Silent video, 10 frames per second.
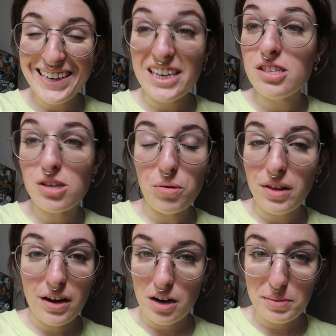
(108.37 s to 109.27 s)
It's
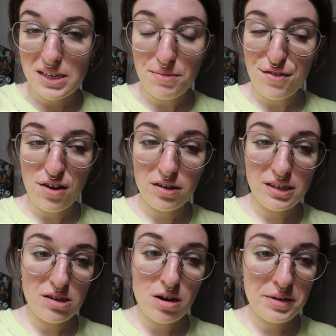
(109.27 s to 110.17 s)
totally 100% my fault.
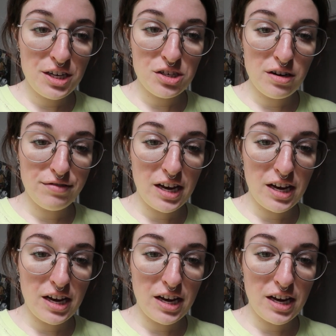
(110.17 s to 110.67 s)
It's a combination of